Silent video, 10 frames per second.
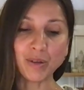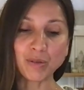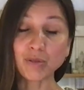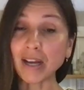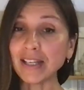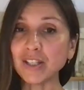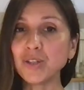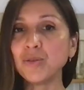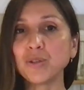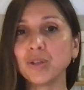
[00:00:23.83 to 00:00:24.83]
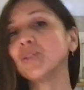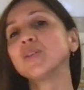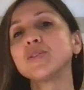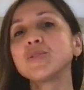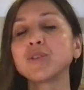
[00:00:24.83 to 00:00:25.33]
gratitude
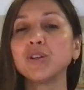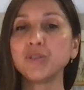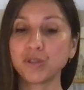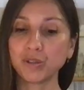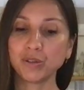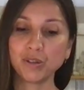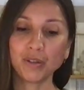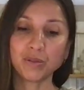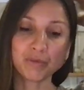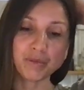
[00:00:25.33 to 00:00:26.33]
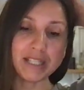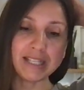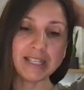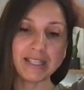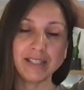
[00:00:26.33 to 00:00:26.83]
journals, a journal
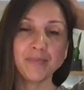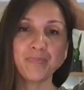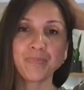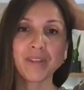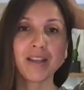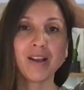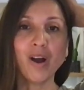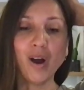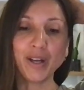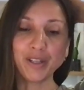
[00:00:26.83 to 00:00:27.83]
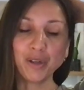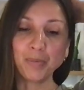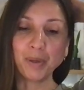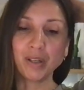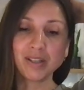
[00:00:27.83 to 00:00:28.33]
reading,
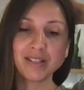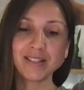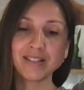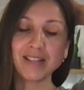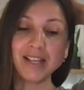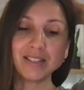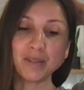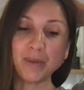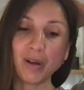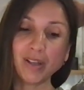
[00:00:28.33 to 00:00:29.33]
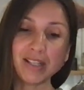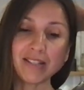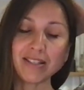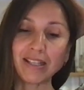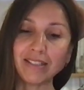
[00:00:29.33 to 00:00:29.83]
audiobooks, and to be
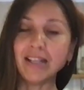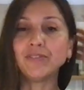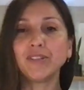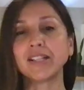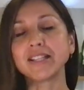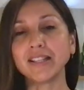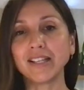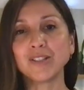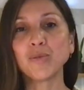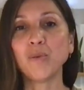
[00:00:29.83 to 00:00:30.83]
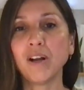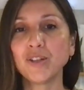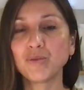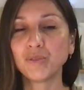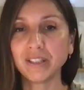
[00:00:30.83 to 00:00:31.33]
honest, like Netflix, I like to watch
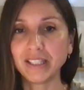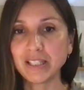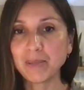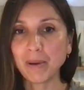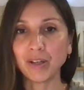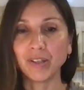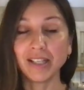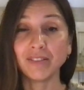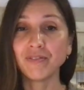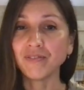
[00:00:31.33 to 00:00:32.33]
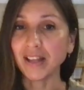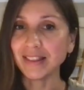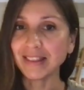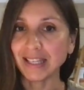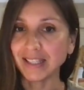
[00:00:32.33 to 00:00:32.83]
really inspiring and fun
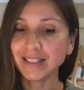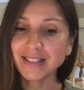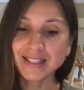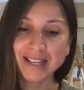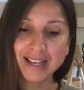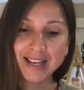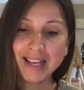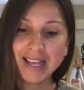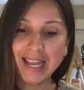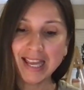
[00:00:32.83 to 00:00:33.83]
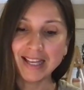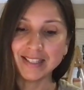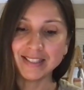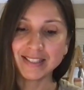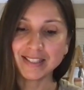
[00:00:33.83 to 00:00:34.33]
things.
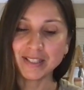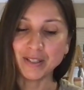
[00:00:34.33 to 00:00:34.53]
And